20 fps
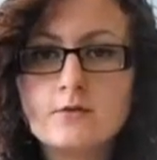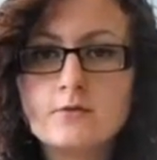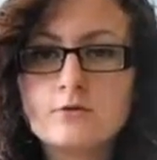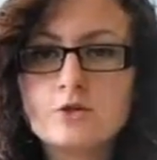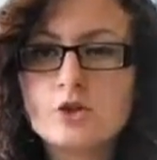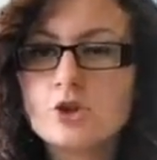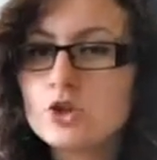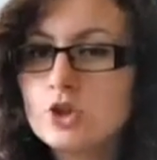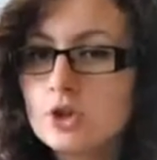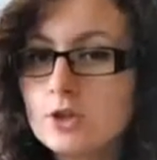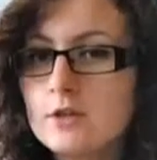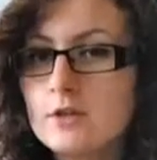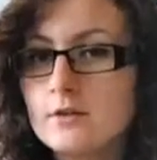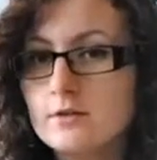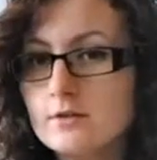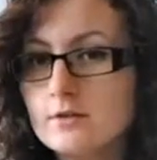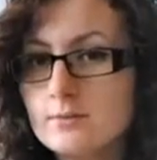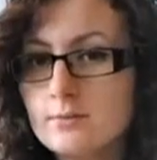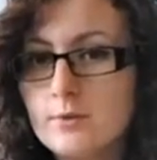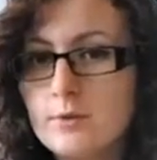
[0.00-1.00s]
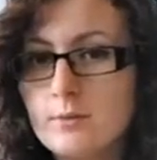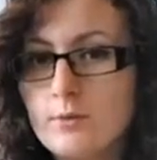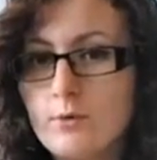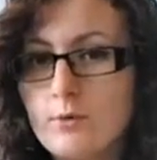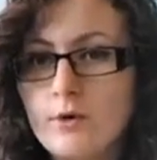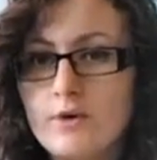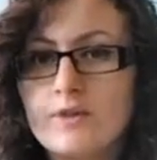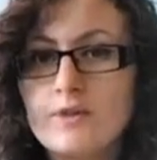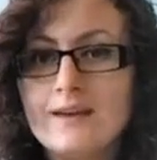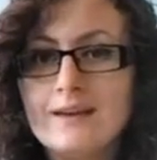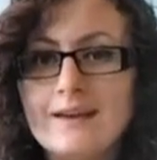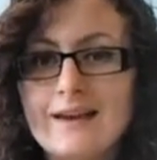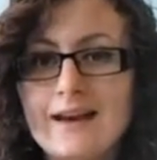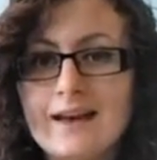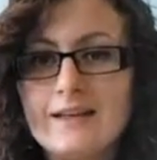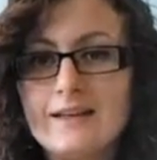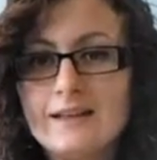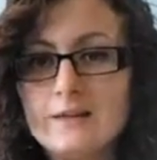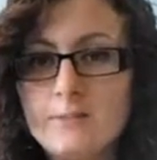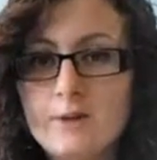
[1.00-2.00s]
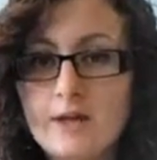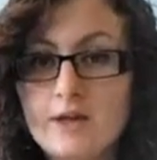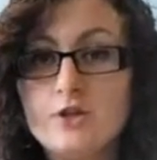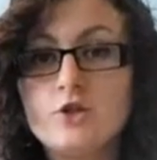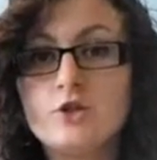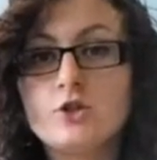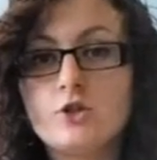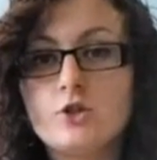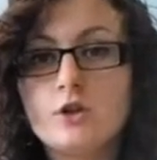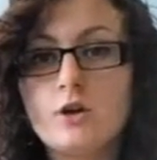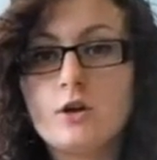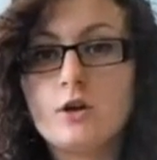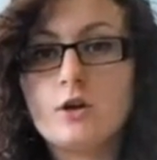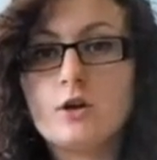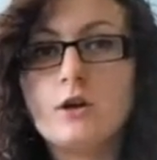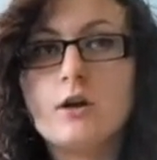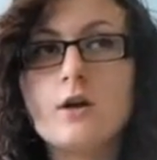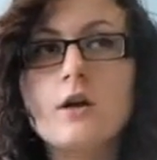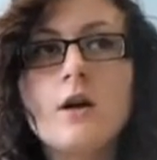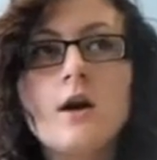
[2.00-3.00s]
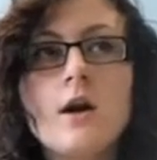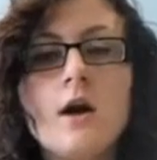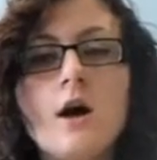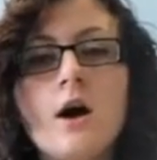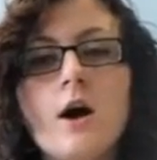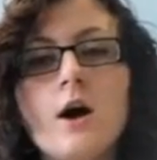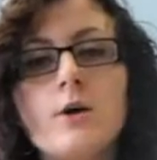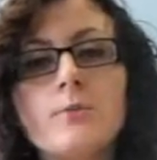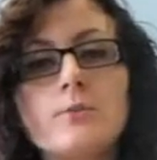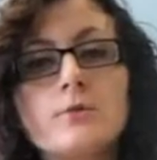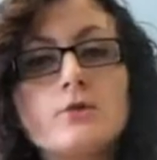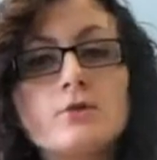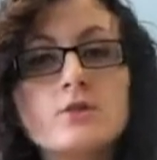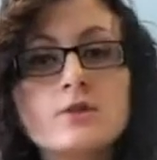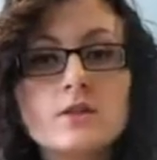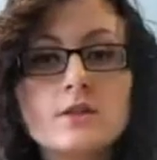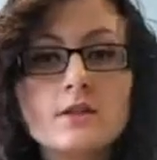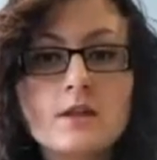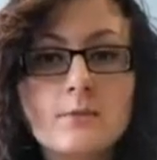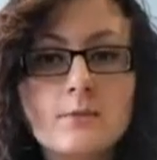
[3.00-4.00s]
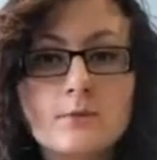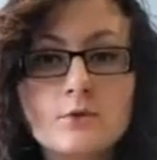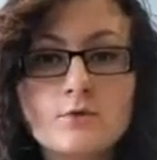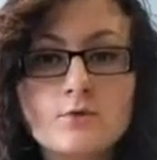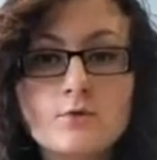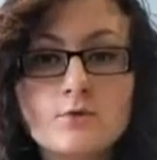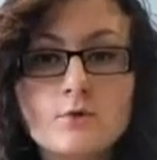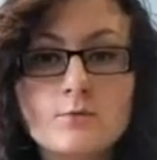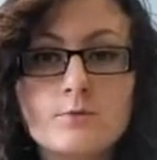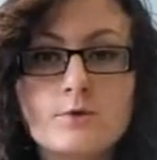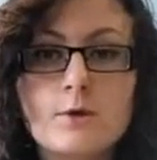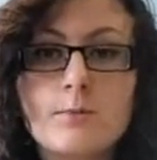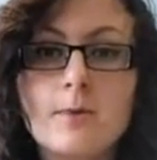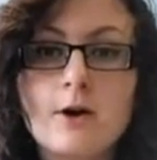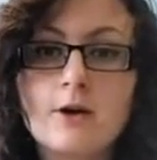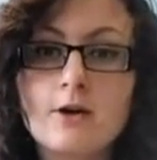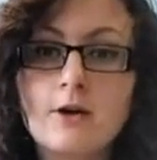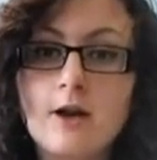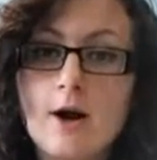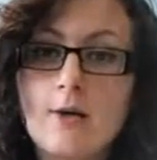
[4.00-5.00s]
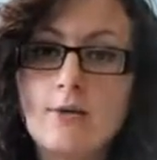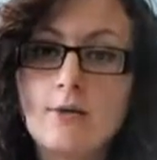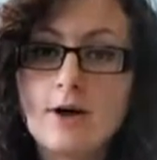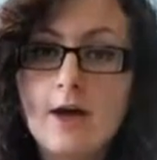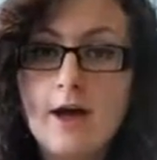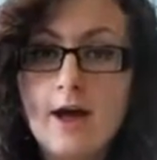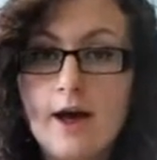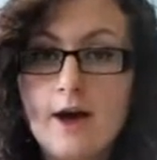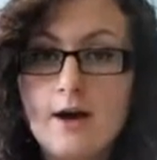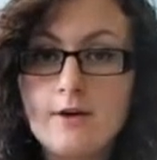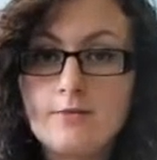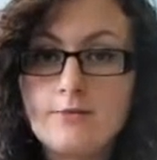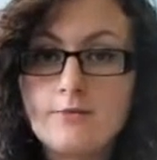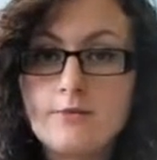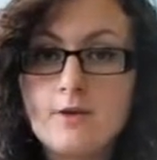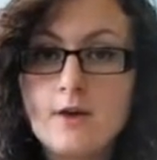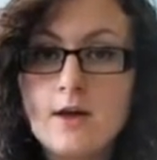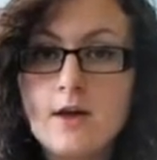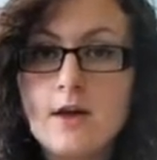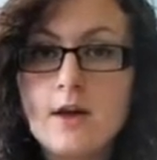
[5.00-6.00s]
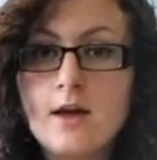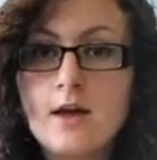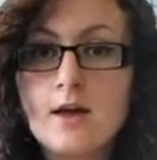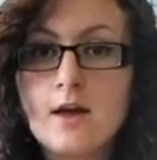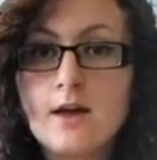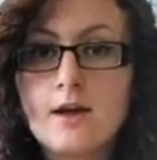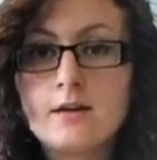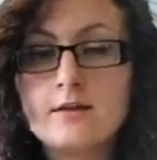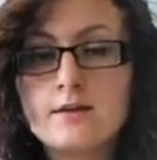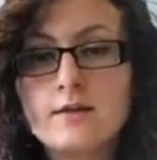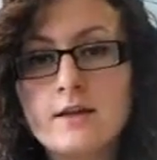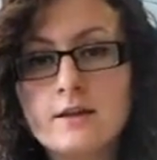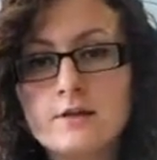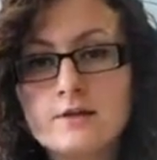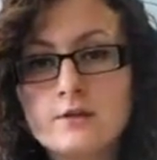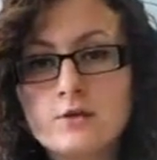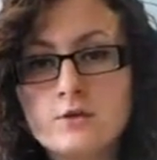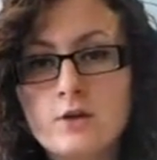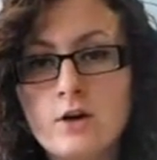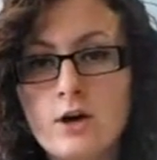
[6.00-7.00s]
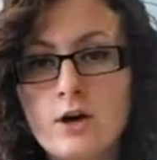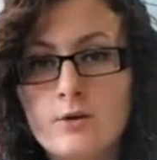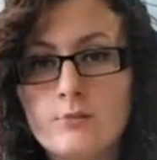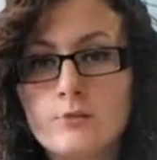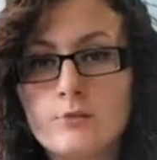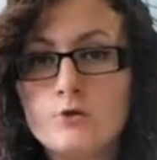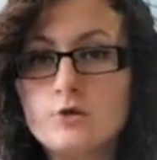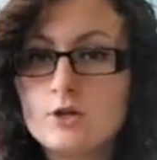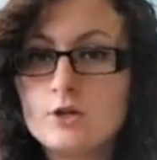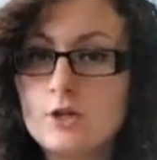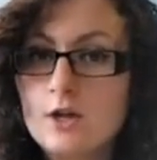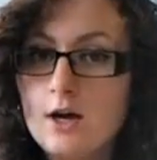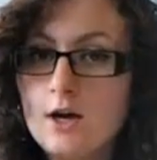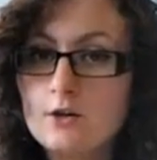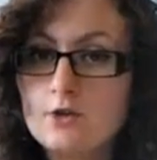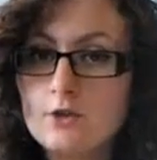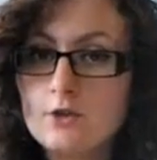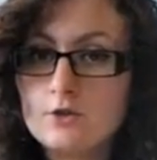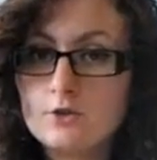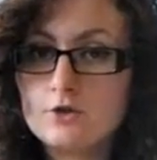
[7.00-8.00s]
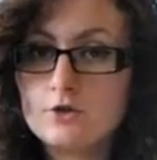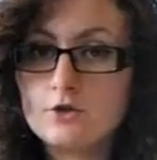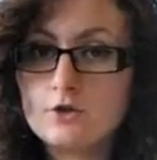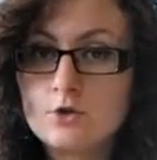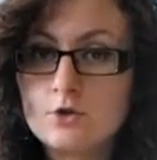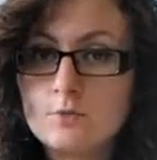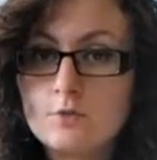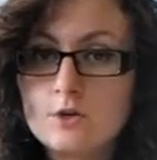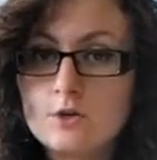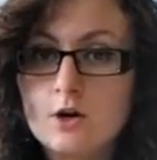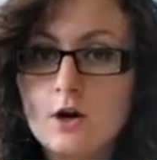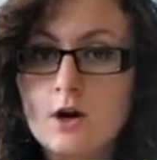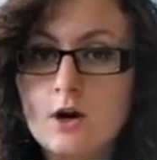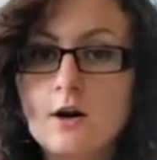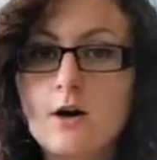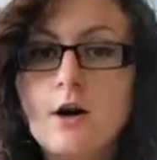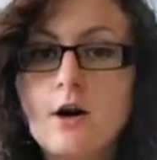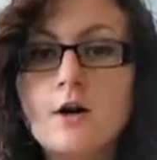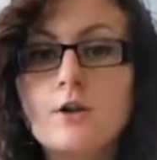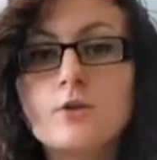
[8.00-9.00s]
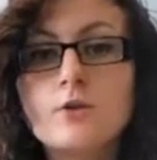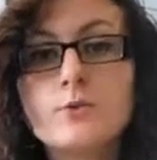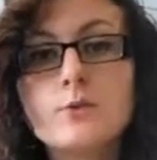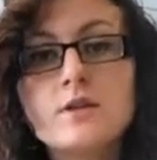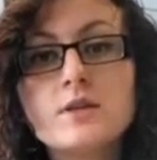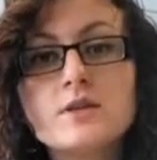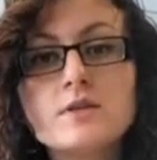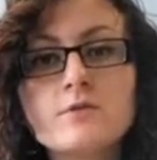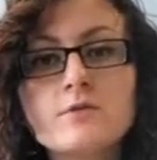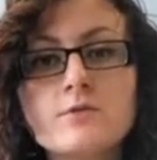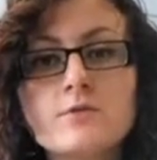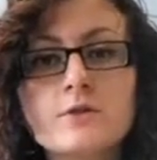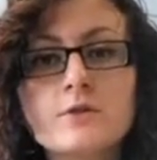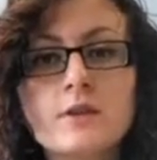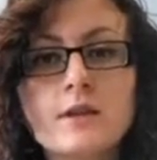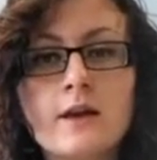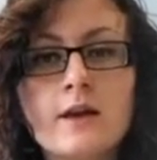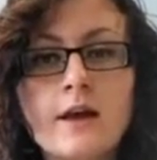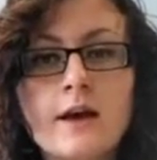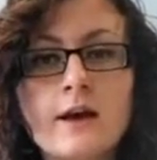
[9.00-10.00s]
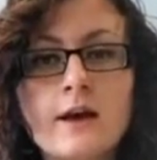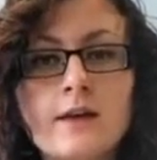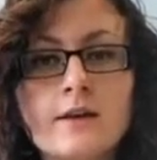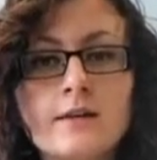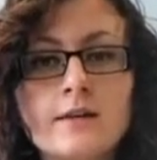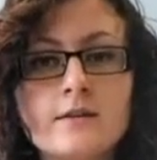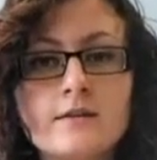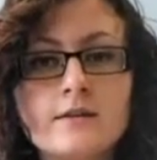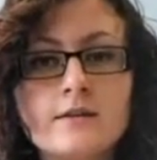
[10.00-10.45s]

shouldn't be more than 90 pages long. You see that most films are about an hour and a half, and that's usually how long the scripts are. The reason for that